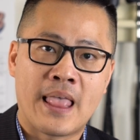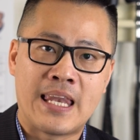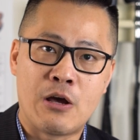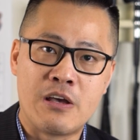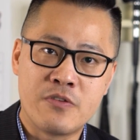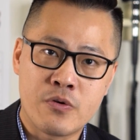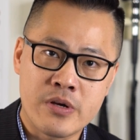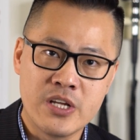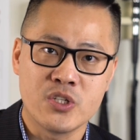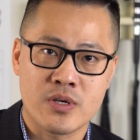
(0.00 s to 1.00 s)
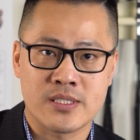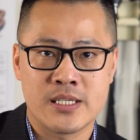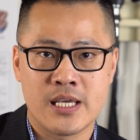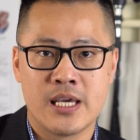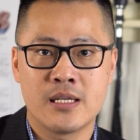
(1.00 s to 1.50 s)
Now, if you're
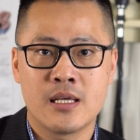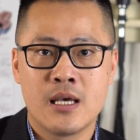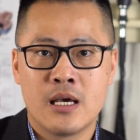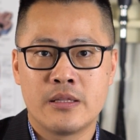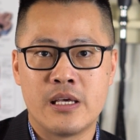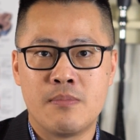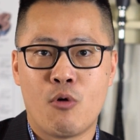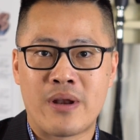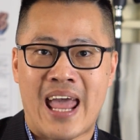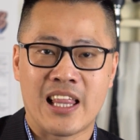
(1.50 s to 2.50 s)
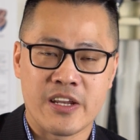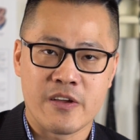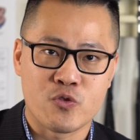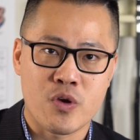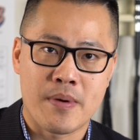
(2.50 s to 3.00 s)
interested in the
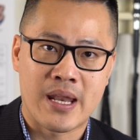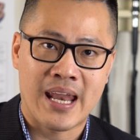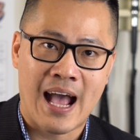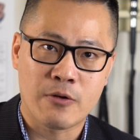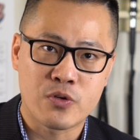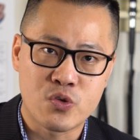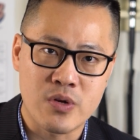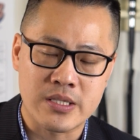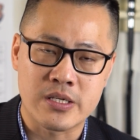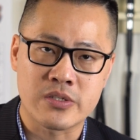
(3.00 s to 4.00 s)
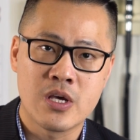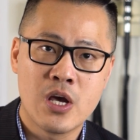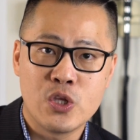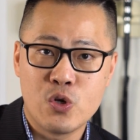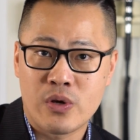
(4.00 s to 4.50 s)
modality of treatment and how to treat this,
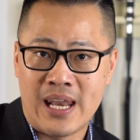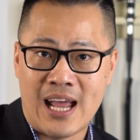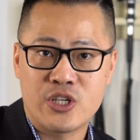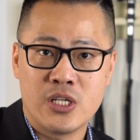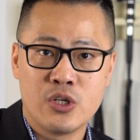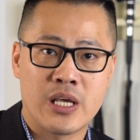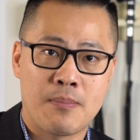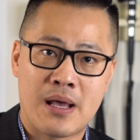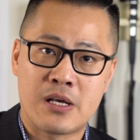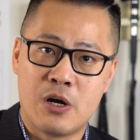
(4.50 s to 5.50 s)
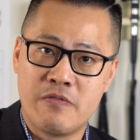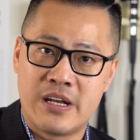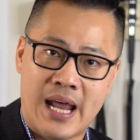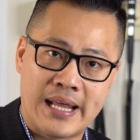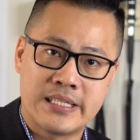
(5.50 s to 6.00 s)
you can actually look at my
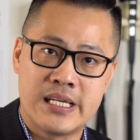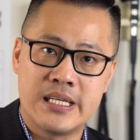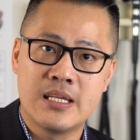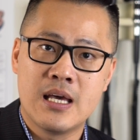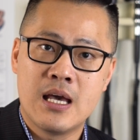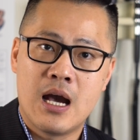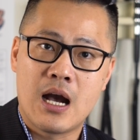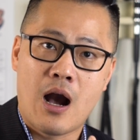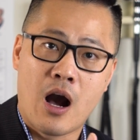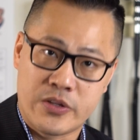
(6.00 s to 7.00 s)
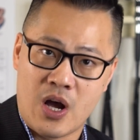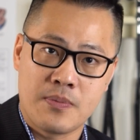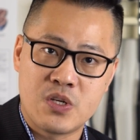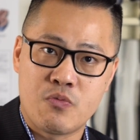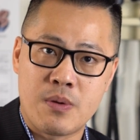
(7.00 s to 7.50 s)
COVID-19
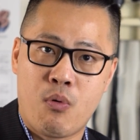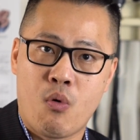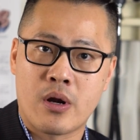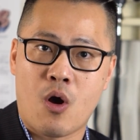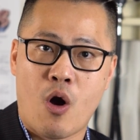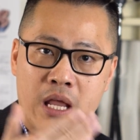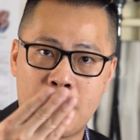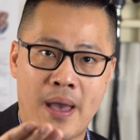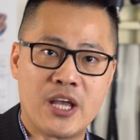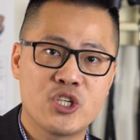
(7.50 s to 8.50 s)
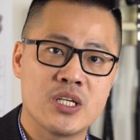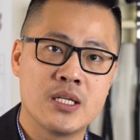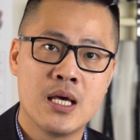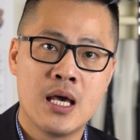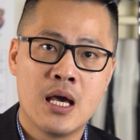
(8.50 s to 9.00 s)
autopsy report on a
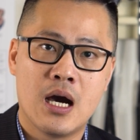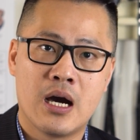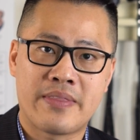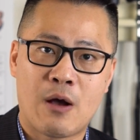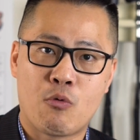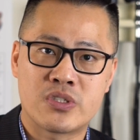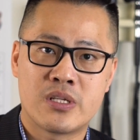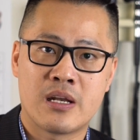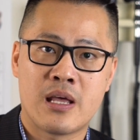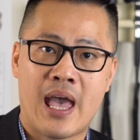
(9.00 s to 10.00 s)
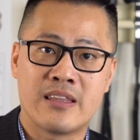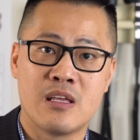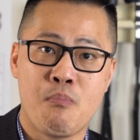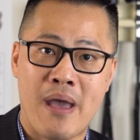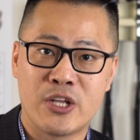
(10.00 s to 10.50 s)
patient that was done at
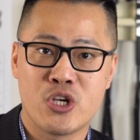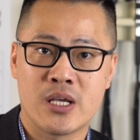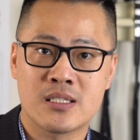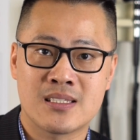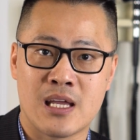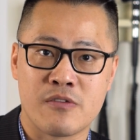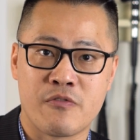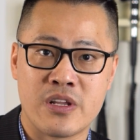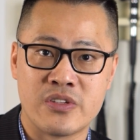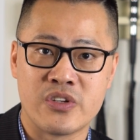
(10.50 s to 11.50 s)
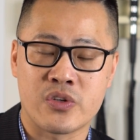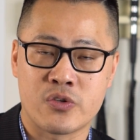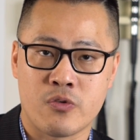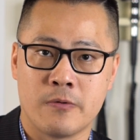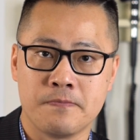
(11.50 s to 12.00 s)
the Beijing Center for Disease
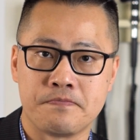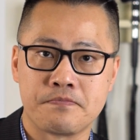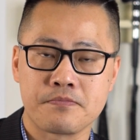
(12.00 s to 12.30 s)
Control.